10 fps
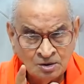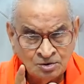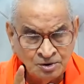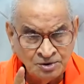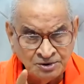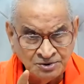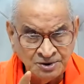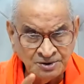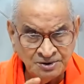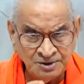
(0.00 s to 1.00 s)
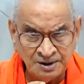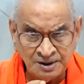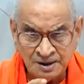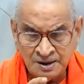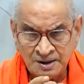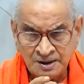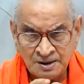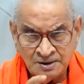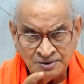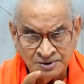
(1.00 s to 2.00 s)
So this is the
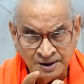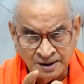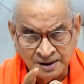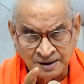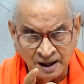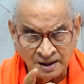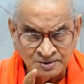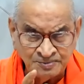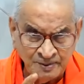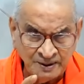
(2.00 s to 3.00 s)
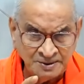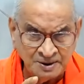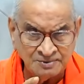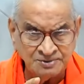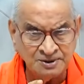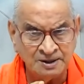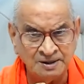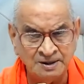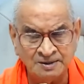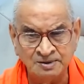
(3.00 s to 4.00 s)
second aspect of
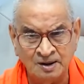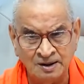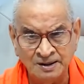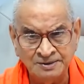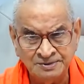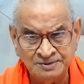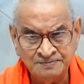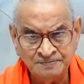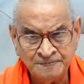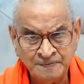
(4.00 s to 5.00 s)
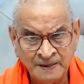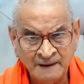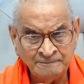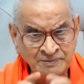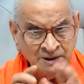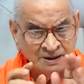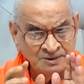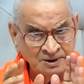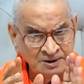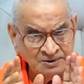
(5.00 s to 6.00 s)
subtler knowledge, that
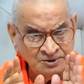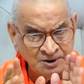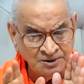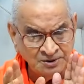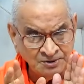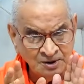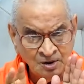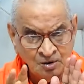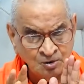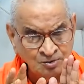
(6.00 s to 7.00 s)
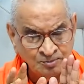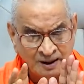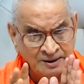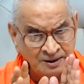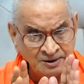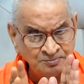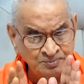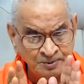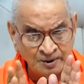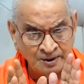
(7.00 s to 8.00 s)
the rishis, whose mind is
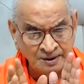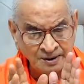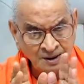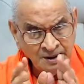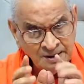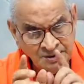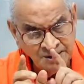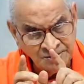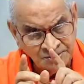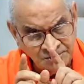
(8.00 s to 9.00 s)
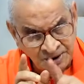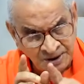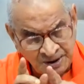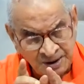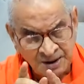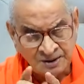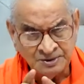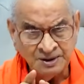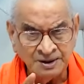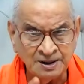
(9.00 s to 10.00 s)
pure, they see
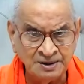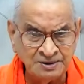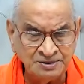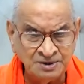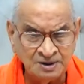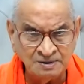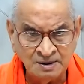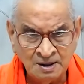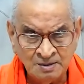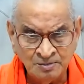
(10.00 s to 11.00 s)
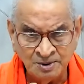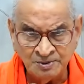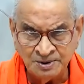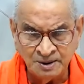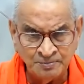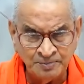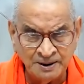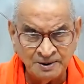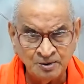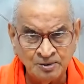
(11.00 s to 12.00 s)
the connection between a
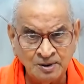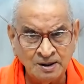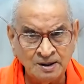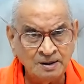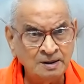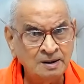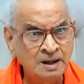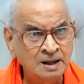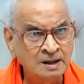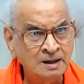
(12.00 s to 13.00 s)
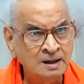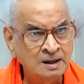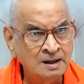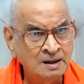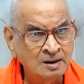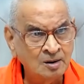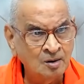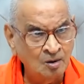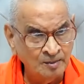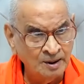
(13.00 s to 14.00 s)
particular
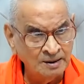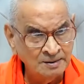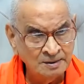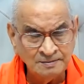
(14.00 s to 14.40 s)
homa,